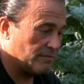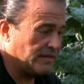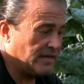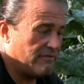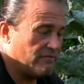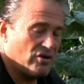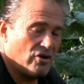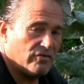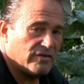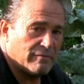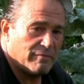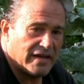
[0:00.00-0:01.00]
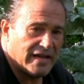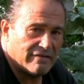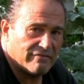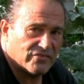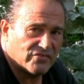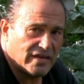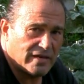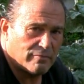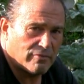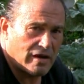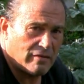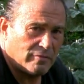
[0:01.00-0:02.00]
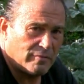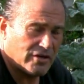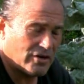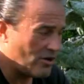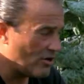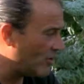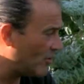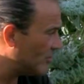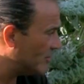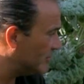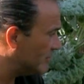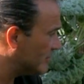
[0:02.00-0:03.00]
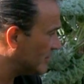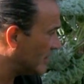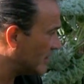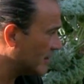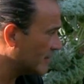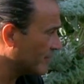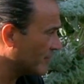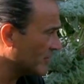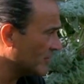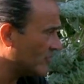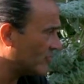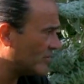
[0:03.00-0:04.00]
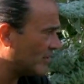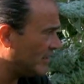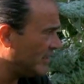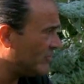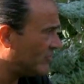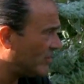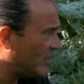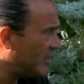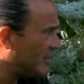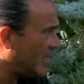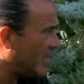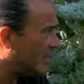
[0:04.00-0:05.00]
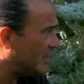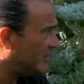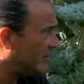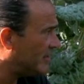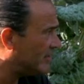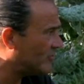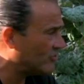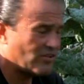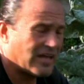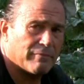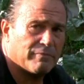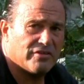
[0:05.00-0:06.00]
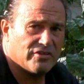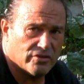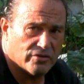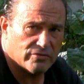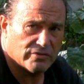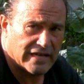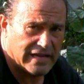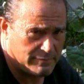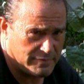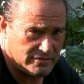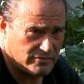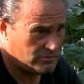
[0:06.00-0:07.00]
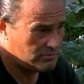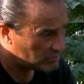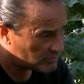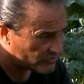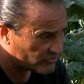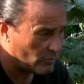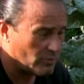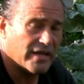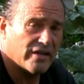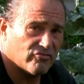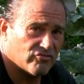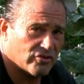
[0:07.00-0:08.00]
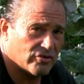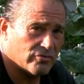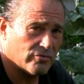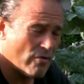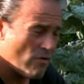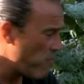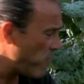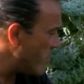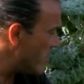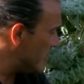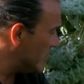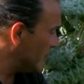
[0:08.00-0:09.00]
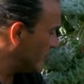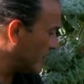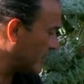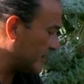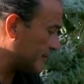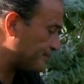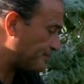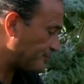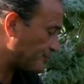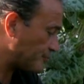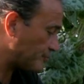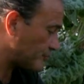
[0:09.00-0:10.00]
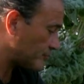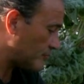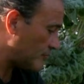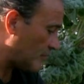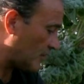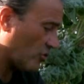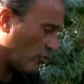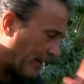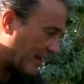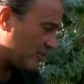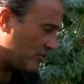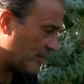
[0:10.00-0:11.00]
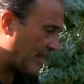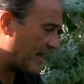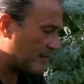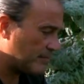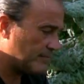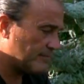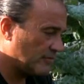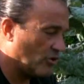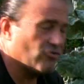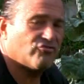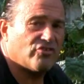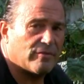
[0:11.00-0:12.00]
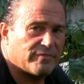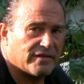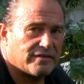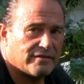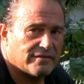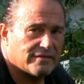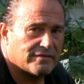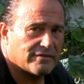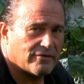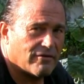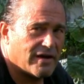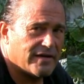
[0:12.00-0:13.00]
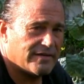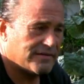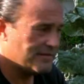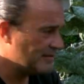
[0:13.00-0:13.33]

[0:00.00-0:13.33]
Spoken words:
You never know, you might have the same problem occur. You at least see that it didn't just happen to you, it happened to someone else too. But go back and look at them, learn something, all right?